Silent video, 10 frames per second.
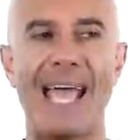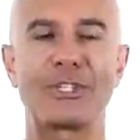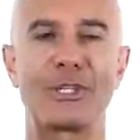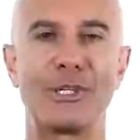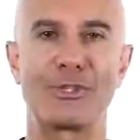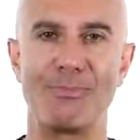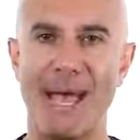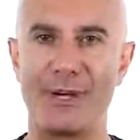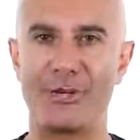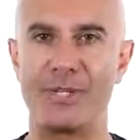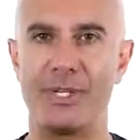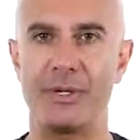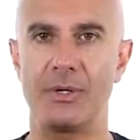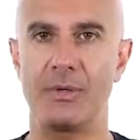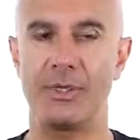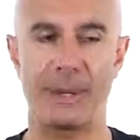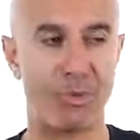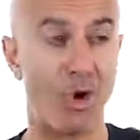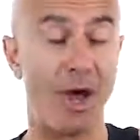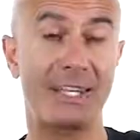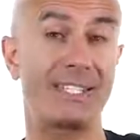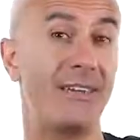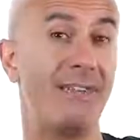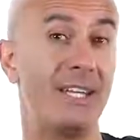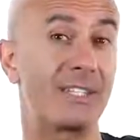excellence matters to you, that productivity